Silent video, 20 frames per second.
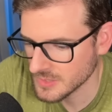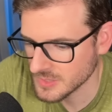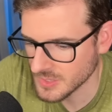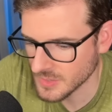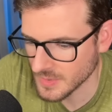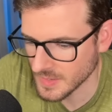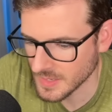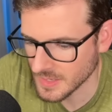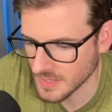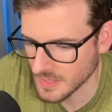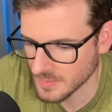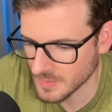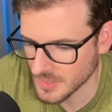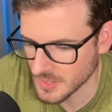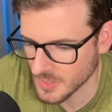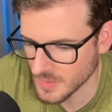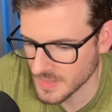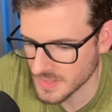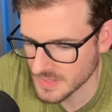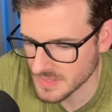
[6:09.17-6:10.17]
So like, I'm gonna
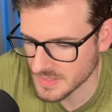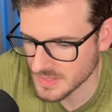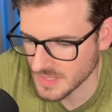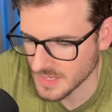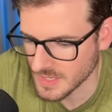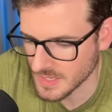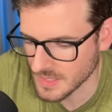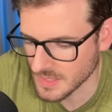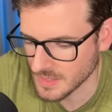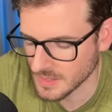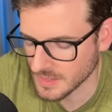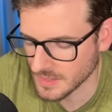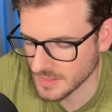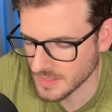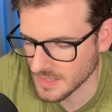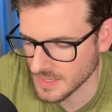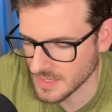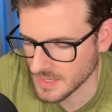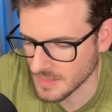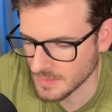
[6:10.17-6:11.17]
go ahead and say
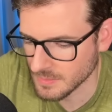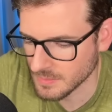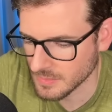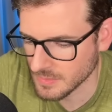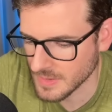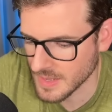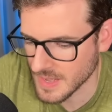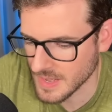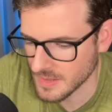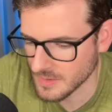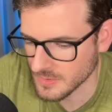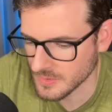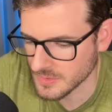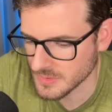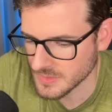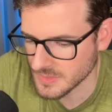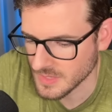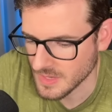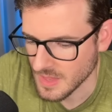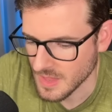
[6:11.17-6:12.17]
clicking
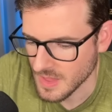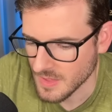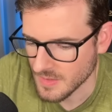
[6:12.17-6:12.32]
browse